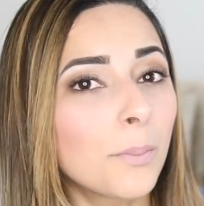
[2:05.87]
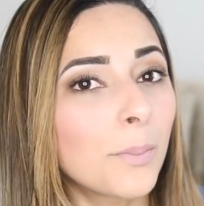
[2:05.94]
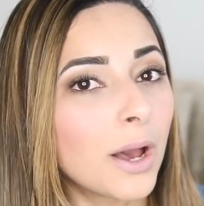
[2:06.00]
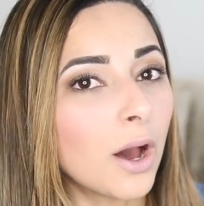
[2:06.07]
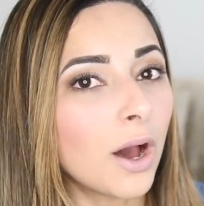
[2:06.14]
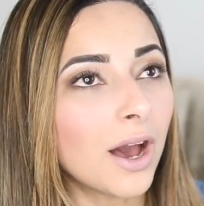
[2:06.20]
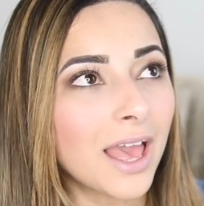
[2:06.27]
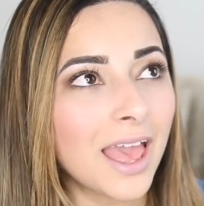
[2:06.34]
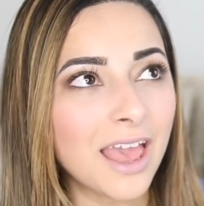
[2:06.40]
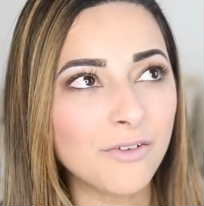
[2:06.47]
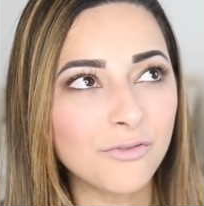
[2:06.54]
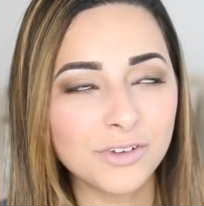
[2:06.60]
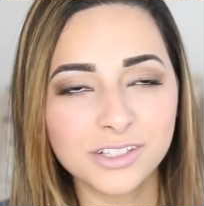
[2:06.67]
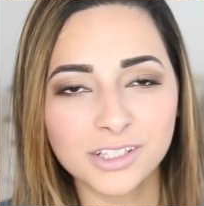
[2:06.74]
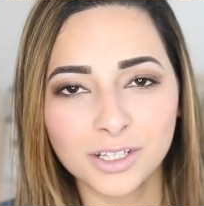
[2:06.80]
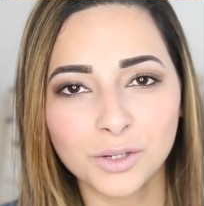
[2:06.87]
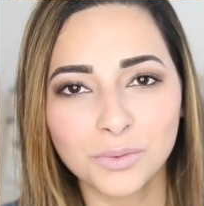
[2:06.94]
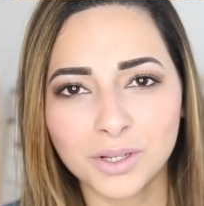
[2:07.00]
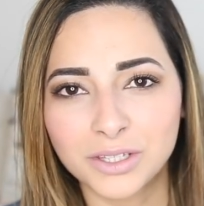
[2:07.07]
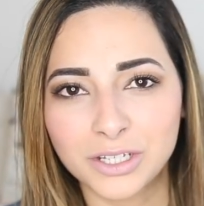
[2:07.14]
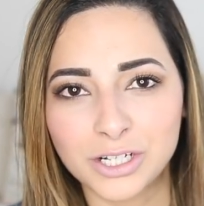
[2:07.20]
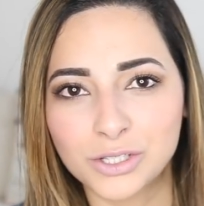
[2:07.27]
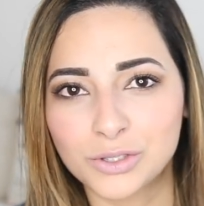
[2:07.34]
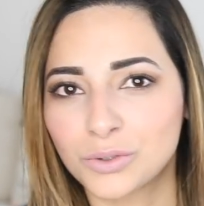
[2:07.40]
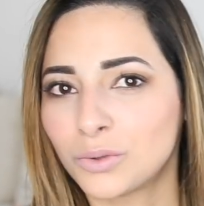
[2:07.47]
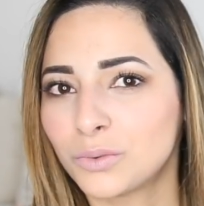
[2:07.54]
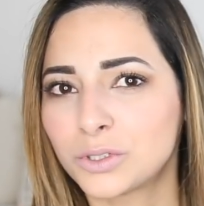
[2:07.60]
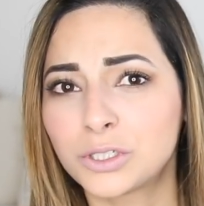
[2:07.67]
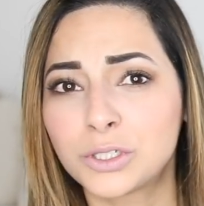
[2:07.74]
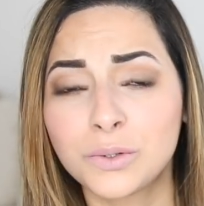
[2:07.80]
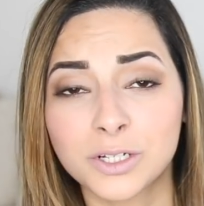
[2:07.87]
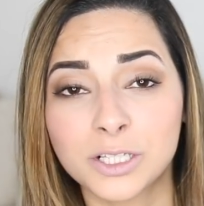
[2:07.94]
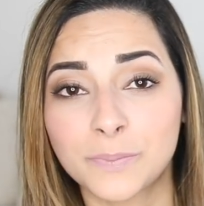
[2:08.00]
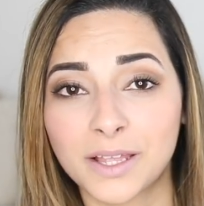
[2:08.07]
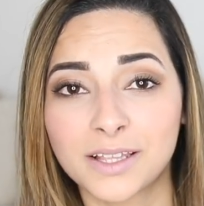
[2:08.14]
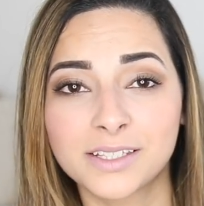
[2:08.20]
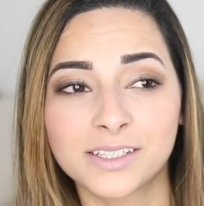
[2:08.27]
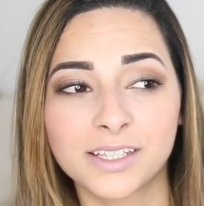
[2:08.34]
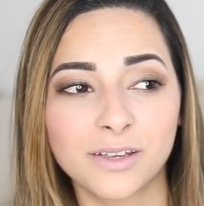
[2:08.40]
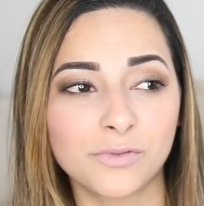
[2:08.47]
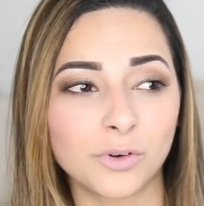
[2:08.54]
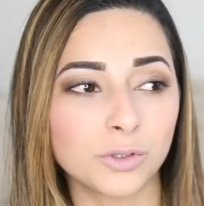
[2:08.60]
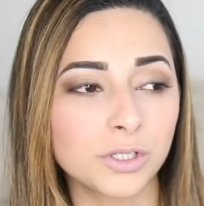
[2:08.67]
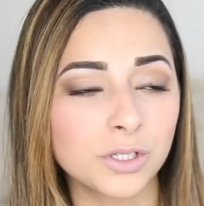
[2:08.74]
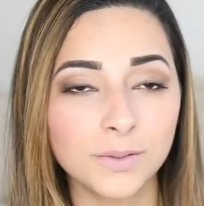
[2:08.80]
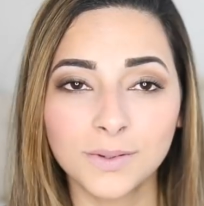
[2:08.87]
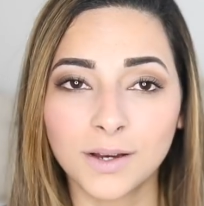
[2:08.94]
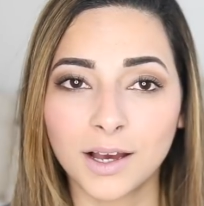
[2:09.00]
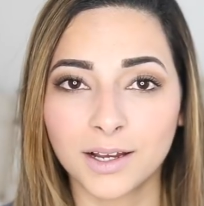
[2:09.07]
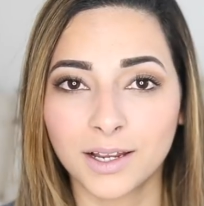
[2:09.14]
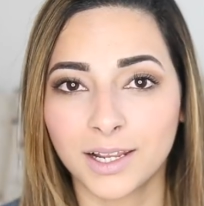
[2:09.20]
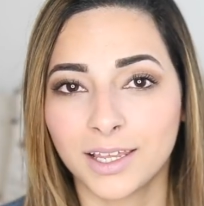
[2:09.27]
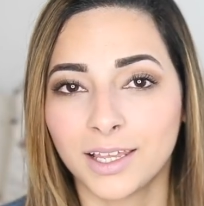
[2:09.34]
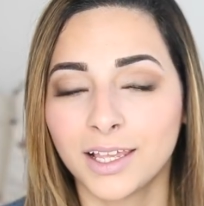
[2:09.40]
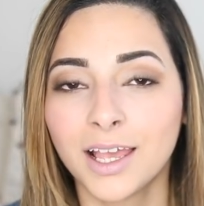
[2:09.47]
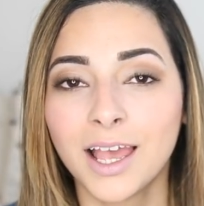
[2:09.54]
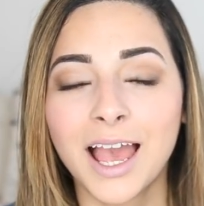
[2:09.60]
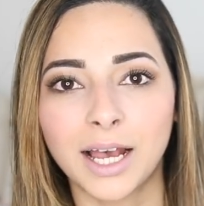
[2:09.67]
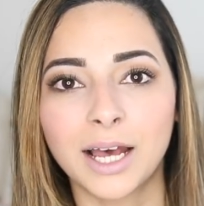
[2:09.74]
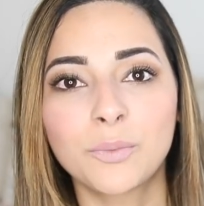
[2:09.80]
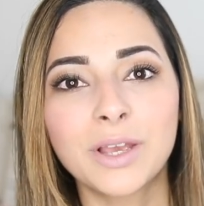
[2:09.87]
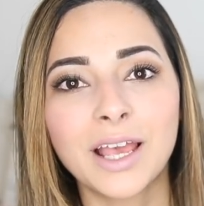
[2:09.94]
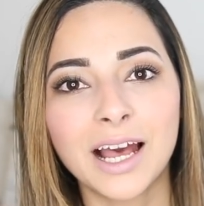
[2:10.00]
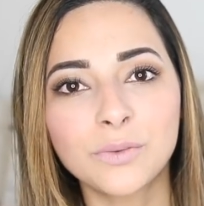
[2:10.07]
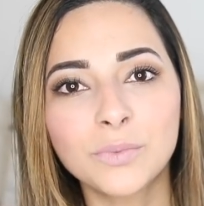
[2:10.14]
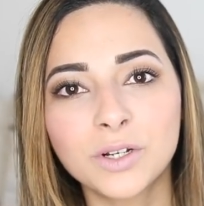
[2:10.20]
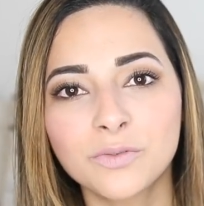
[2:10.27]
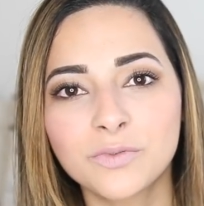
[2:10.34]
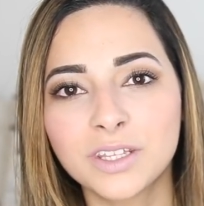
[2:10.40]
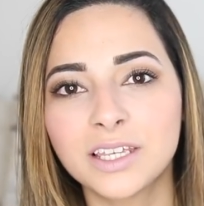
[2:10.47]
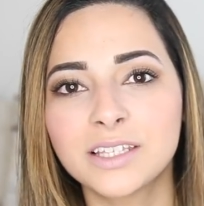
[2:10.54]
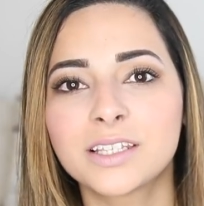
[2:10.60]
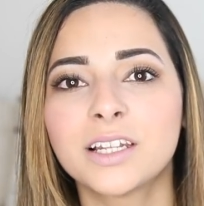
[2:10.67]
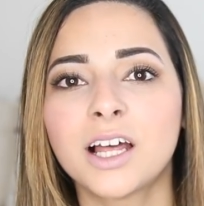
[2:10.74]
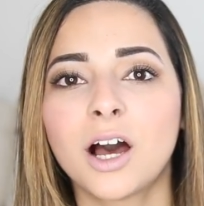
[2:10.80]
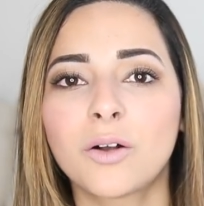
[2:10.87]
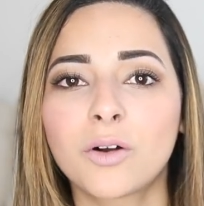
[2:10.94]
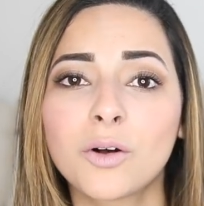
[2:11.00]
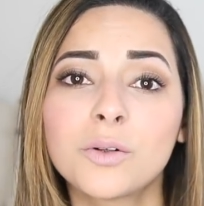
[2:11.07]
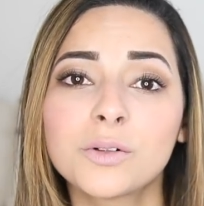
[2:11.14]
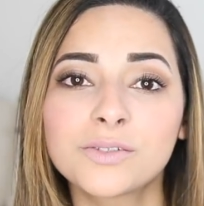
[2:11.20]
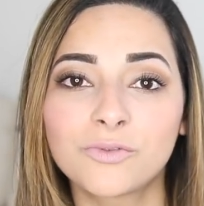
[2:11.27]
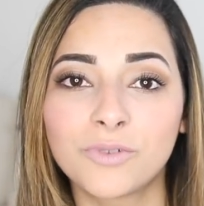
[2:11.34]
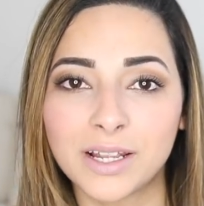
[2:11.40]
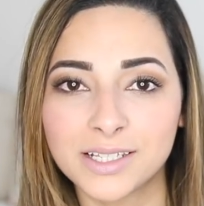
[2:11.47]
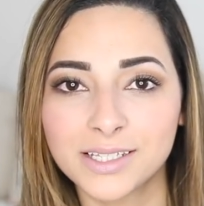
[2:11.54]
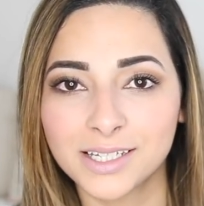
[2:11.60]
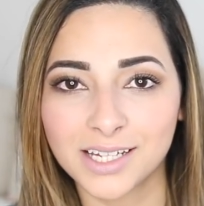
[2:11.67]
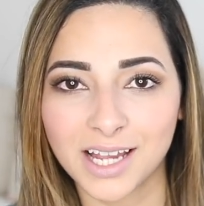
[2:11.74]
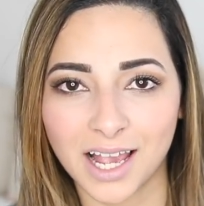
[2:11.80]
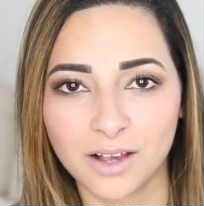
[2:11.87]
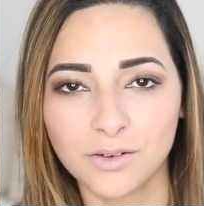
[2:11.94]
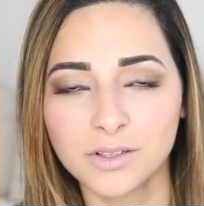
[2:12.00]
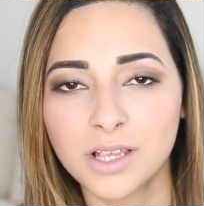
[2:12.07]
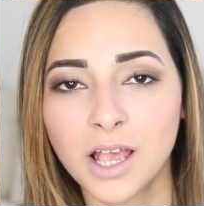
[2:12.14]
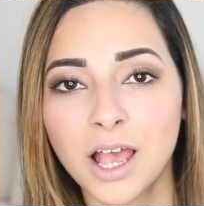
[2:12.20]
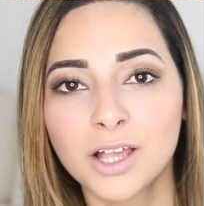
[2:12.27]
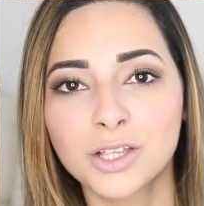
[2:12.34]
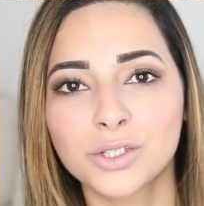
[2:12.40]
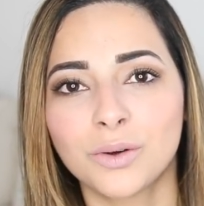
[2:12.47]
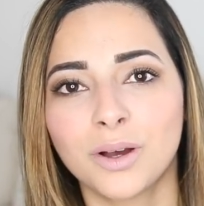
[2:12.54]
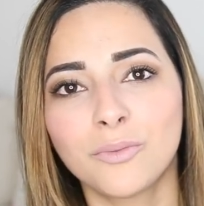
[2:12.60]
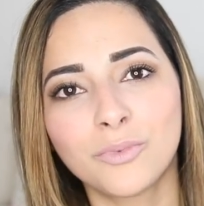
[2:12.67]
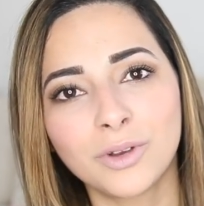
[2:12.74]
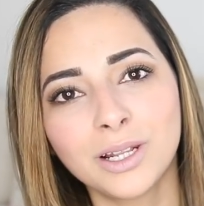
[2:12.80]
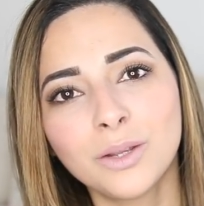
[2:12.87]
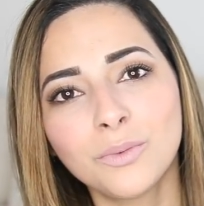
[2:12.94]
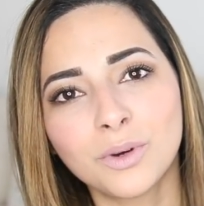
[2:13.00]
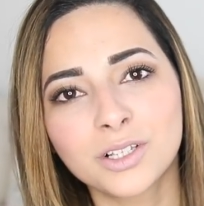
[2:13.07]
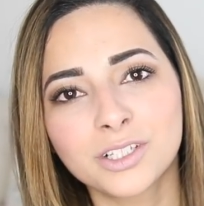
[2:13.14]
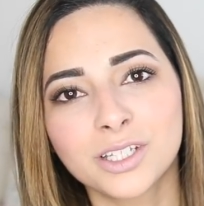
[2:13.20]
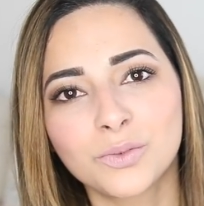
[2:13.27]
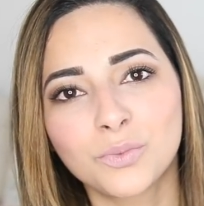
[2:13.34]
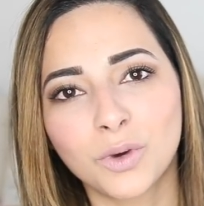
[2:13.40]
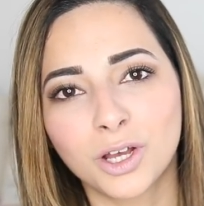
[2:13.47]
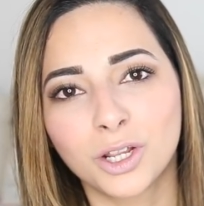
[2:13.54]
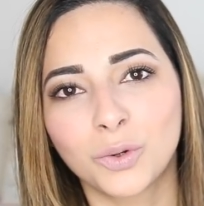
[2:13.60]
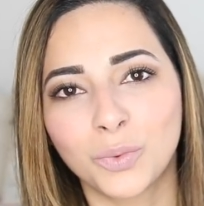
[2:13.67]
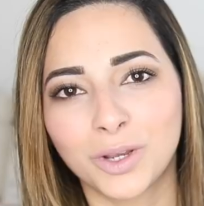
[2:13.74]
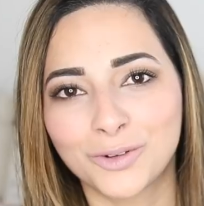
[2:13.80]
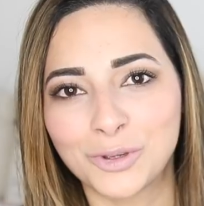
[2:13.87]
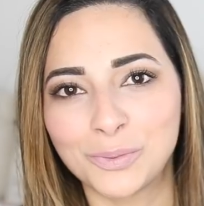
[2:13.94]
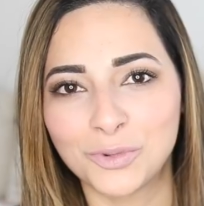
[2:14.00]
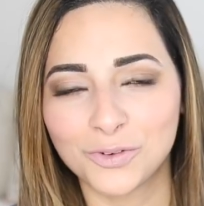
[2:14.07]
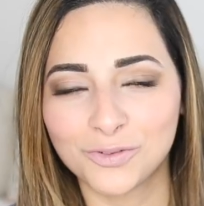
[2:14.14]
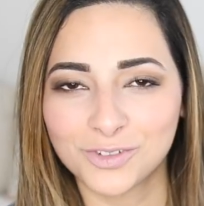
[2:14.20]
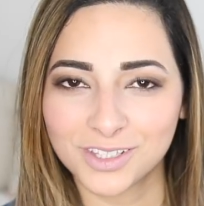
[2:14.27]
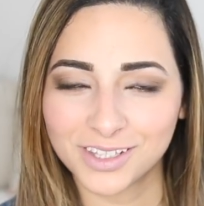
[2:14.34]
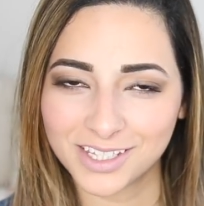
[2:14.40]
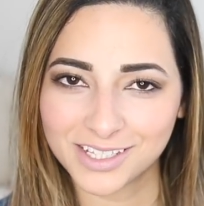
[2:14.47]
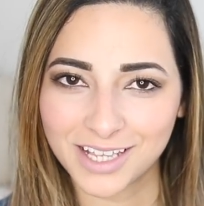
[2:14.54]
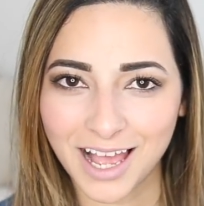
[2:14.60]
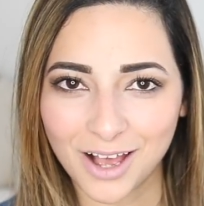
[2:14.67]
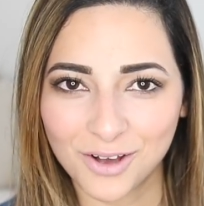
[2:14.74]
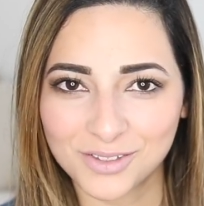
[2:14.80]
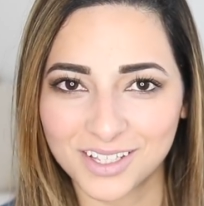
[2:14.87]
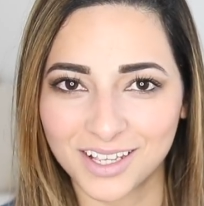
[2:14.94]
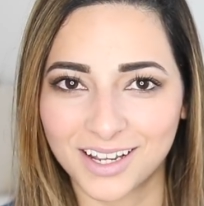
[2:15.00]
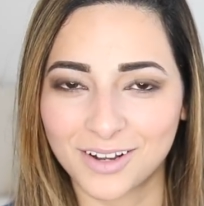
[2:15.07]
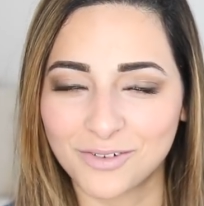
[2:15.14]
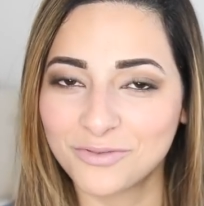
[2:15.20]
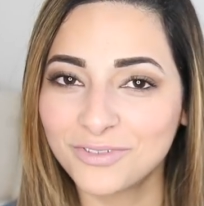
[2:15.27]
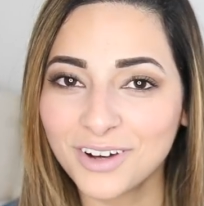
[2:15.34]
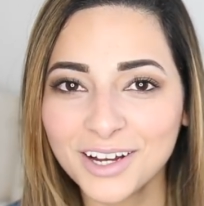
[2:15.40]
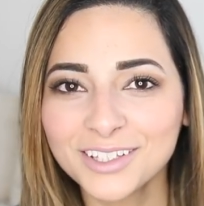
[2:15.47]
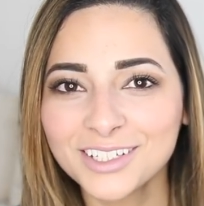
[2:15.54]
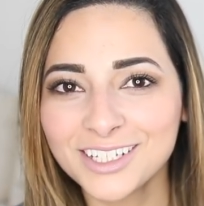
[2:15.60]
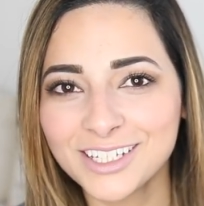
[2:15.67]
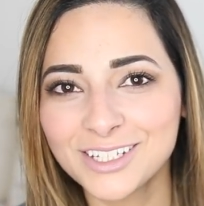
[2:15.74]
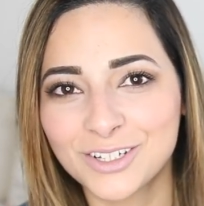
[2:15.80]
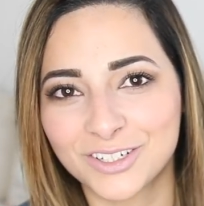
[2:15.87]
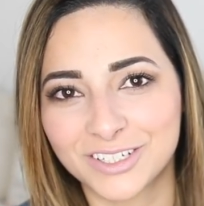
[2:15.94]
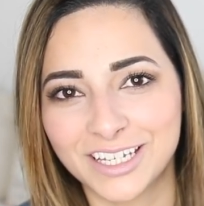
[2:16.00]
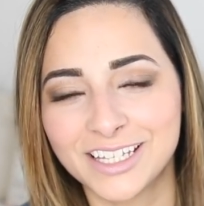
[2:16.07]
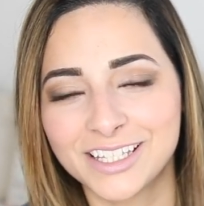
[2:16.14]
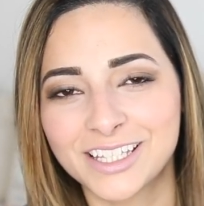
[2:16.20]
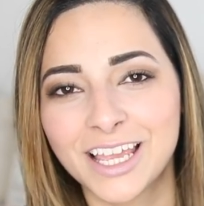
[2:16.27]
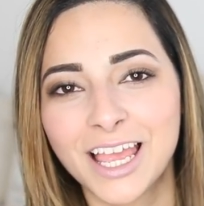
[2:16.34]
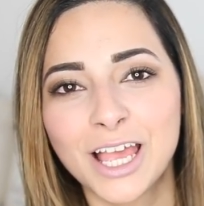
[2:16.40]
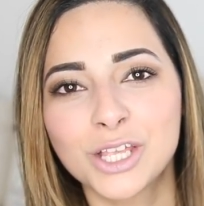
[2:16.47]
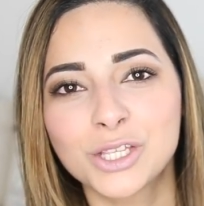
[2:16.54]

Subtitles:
But every single one that I saw was too expensive or too ugly. And we had one of these in our old rented house. So I really wanted one when we moved to this house and I finally got it.